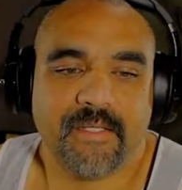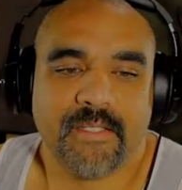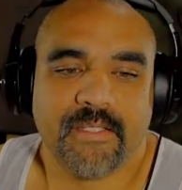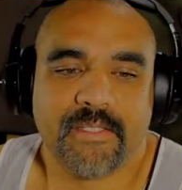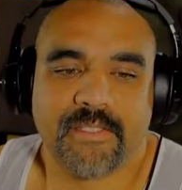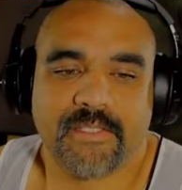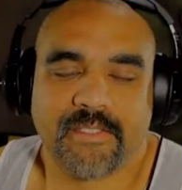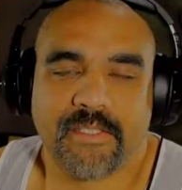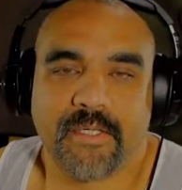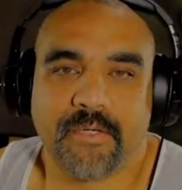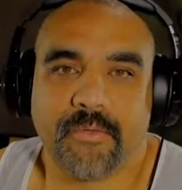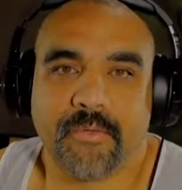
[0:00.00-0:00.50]

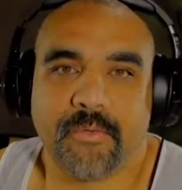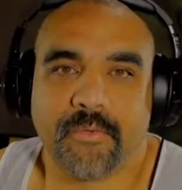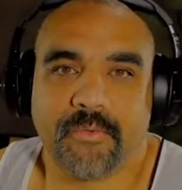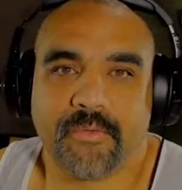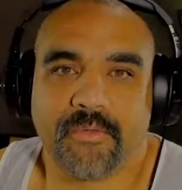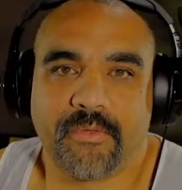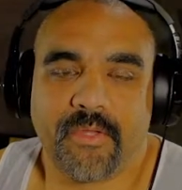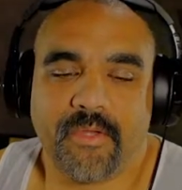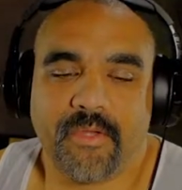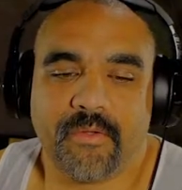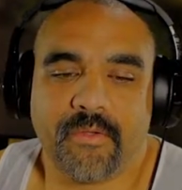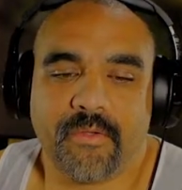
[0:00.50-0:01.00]
So
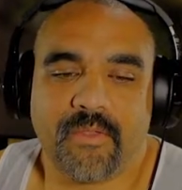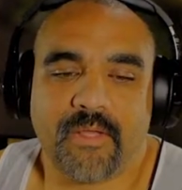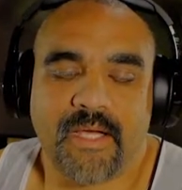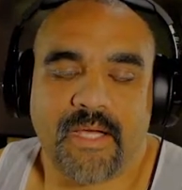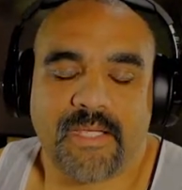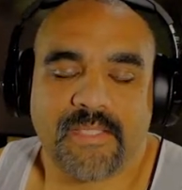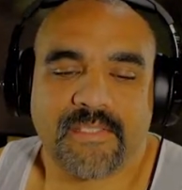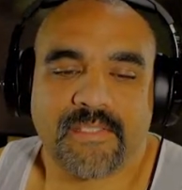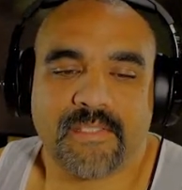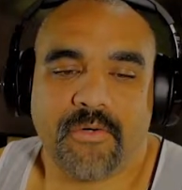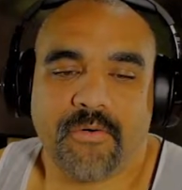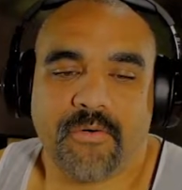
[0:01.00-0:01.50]
the
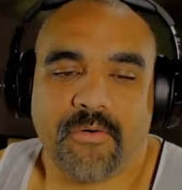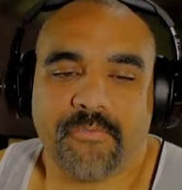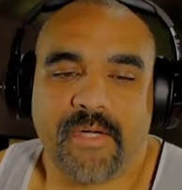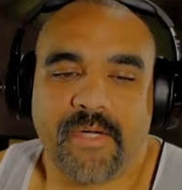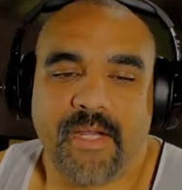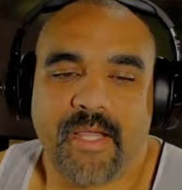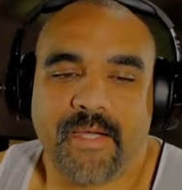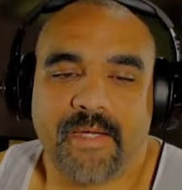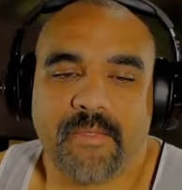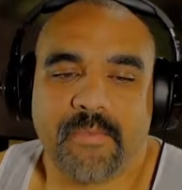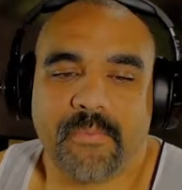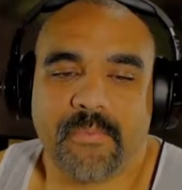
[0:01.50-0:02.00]
loss
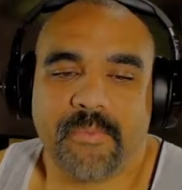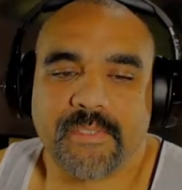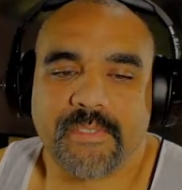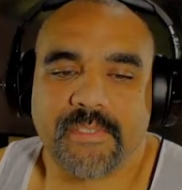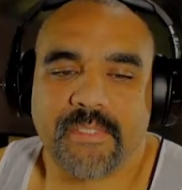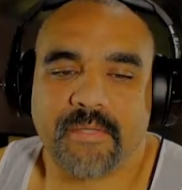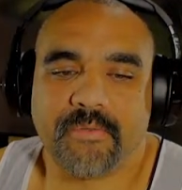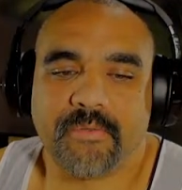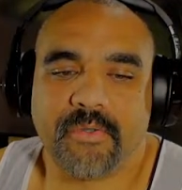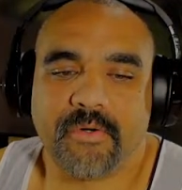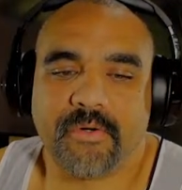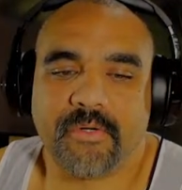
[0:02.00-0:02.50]
overnight was
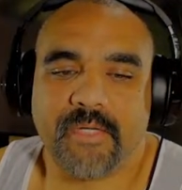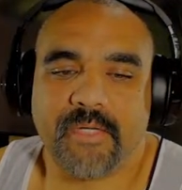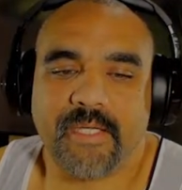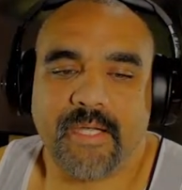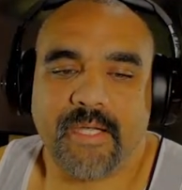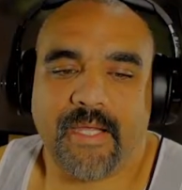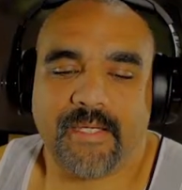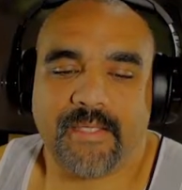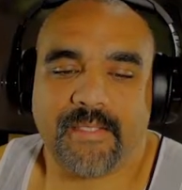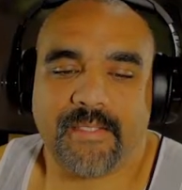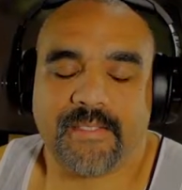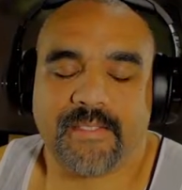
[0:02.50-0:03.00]
at
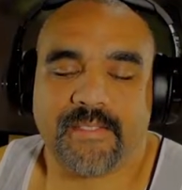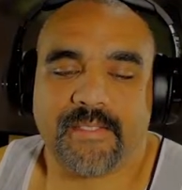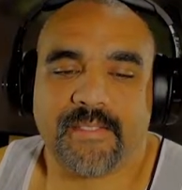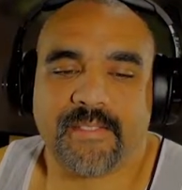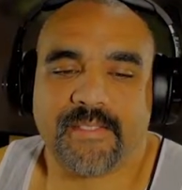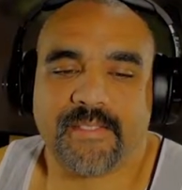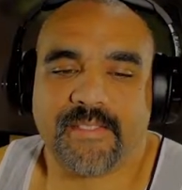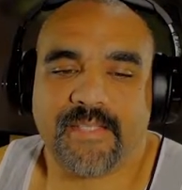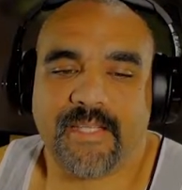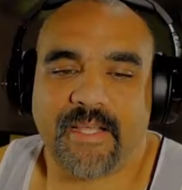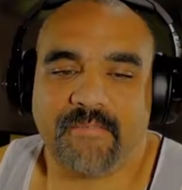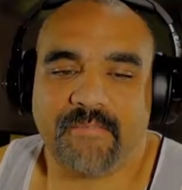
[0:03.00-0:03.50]

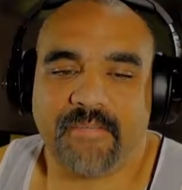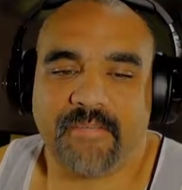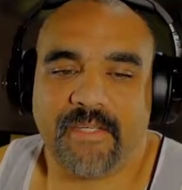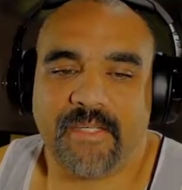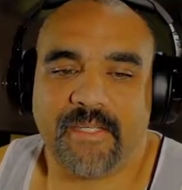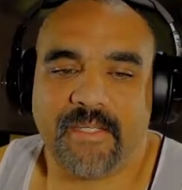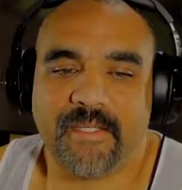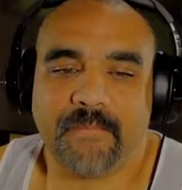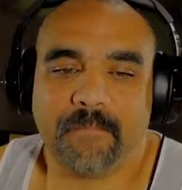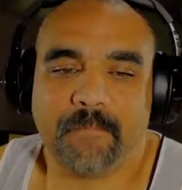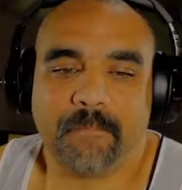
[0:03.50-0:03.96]
3870.